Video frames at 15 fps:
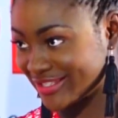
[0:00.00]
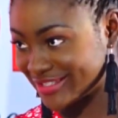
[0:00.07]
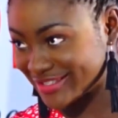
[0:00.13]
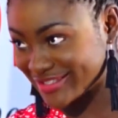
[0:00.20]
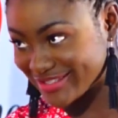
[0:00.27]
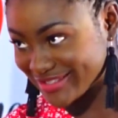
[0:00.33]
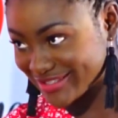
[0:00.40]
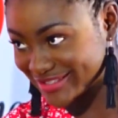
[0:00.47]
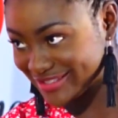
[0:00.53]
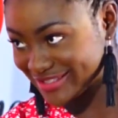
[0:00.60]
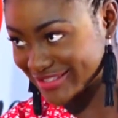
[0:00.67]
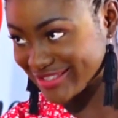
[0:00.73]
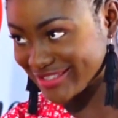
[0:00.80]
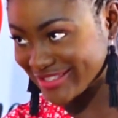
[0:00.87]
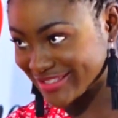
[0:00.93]
So,
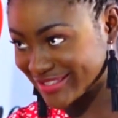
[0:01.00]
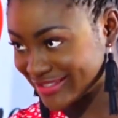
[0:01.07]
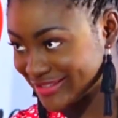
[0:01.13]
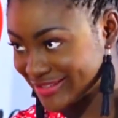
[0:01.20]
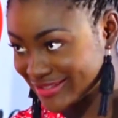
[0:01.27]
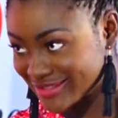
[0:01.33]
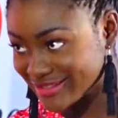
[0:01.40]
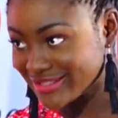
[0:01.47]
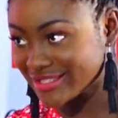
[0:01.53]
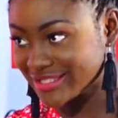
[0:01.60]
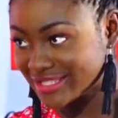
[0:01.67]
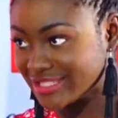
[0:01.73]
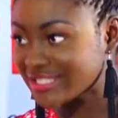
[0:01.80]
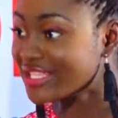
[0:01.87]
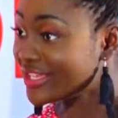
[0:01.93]
okay, so you're asking how old